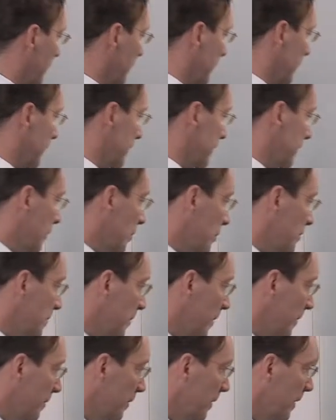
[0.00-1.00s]
the most
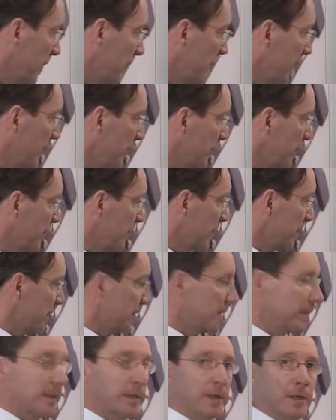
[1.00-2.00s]
popular
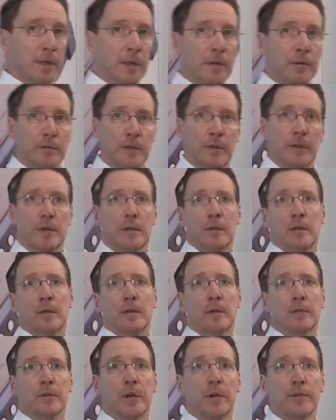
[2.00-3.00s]
languages
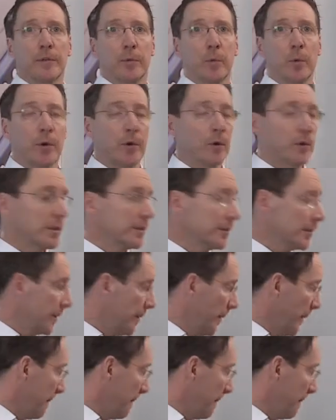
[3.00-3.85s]
around the world.